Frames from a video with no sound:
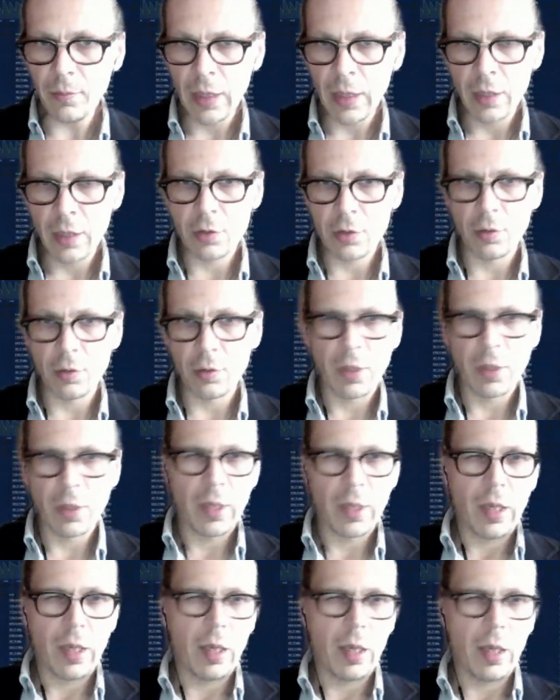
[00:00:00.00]
So
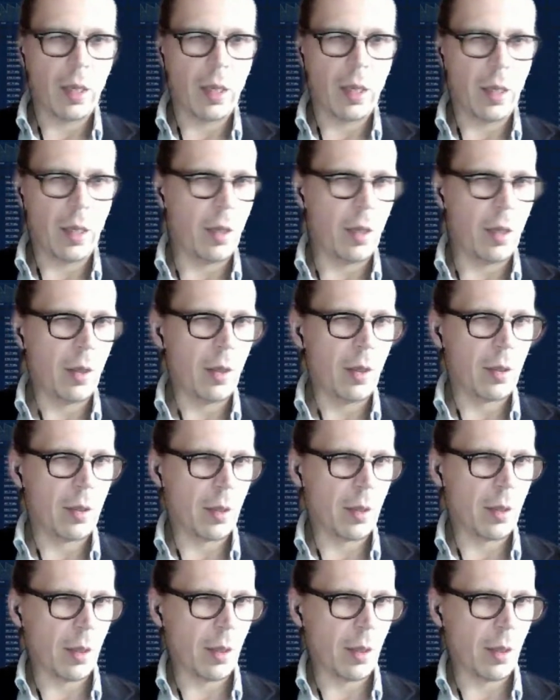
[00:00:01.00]
in